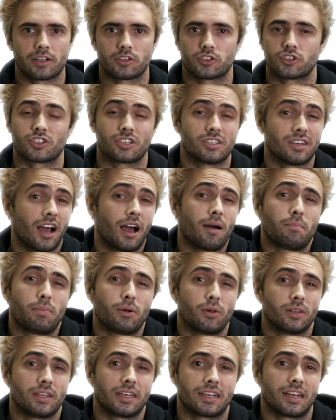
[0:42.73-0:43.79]
It's just not
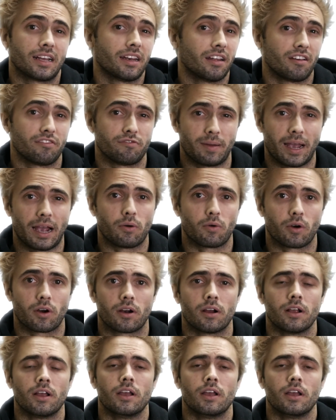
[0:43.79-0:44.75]
pulling enough power.